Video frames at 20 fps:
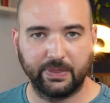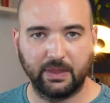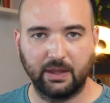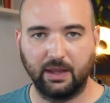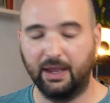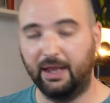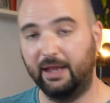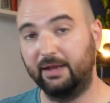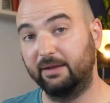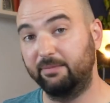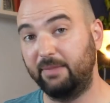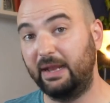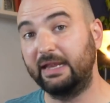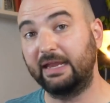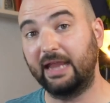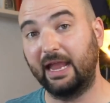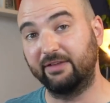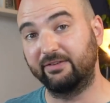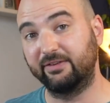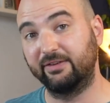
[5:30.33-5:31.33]
And in many
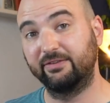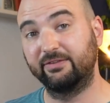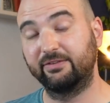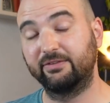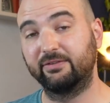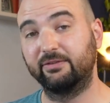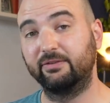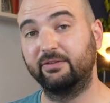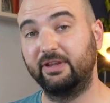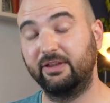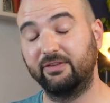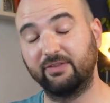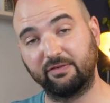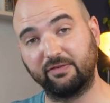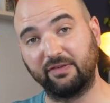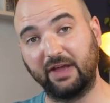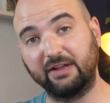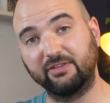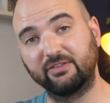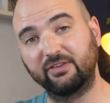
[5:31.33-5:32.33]
cases, these
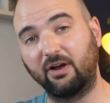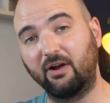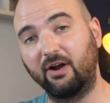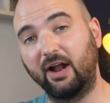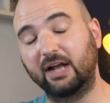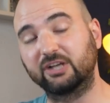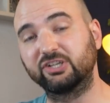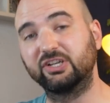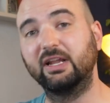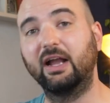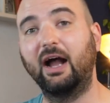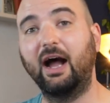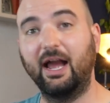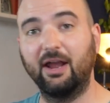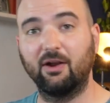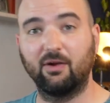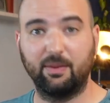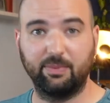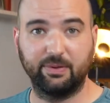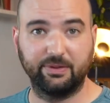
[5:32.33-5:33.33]
effects are actually
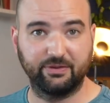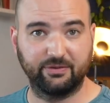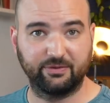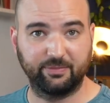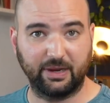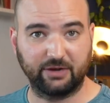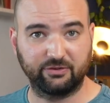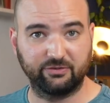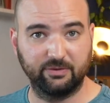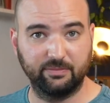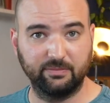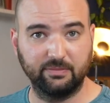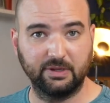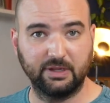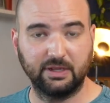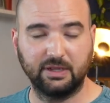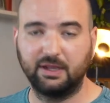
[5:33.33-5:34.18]
higher up in the spectrum.